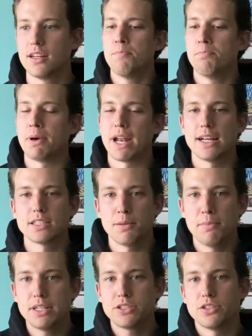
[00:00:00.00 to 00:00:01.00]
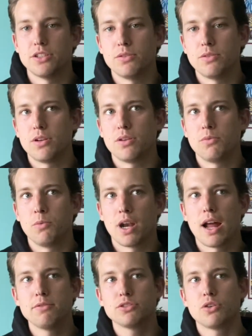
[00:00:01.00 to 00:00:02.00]
But as I mentioned, when
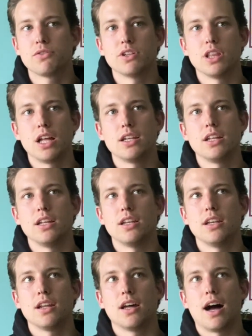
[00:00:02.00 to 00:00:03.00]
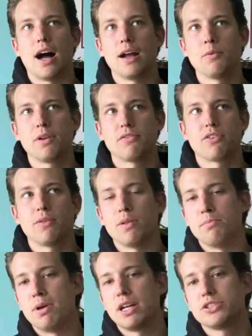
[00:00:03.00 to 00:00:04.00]
I was over in London, I went from the
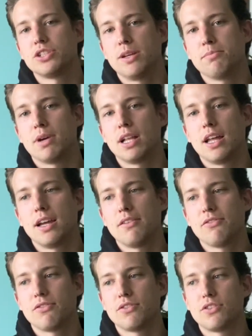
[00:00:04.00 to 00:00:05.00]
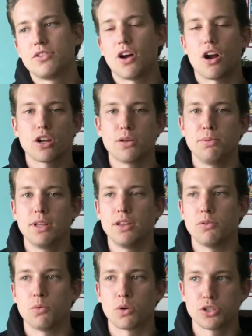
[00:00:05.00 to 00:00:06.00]
best shape in my life to arguably the
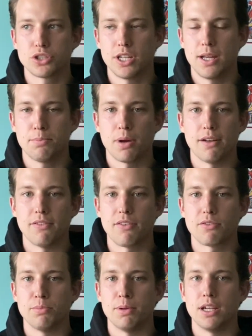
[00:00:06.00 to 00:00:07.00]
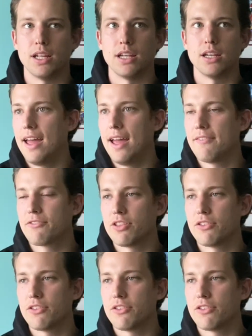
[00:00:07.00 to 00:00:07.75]
worst shape I've ever been in. And for the